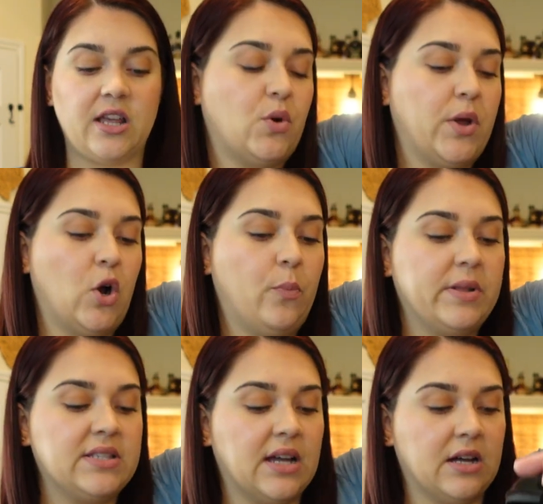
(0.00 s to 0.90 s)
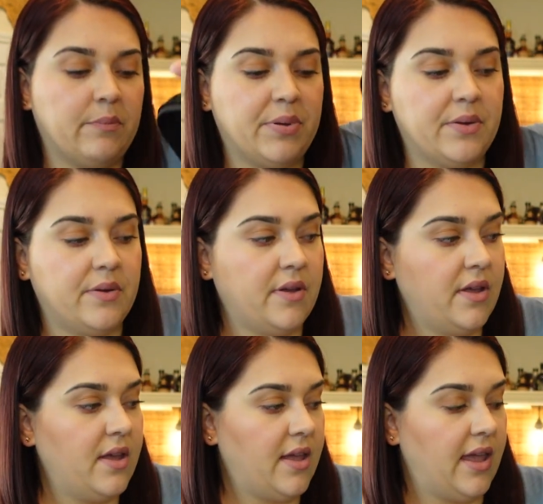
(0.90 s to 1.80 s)
So it opens up
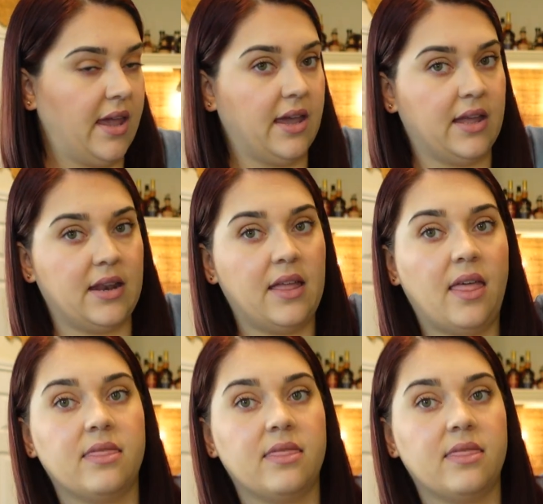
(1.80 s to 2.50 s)
and